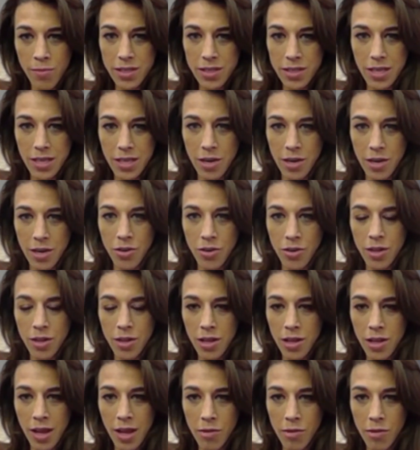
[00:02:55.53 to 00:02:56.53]
Limits
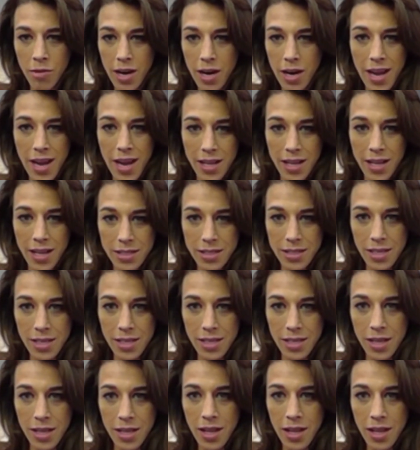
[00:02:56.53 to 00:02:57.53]
are only in our
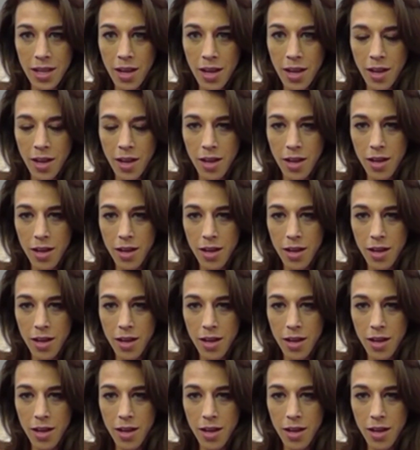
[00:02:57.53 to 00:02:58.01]
heads, and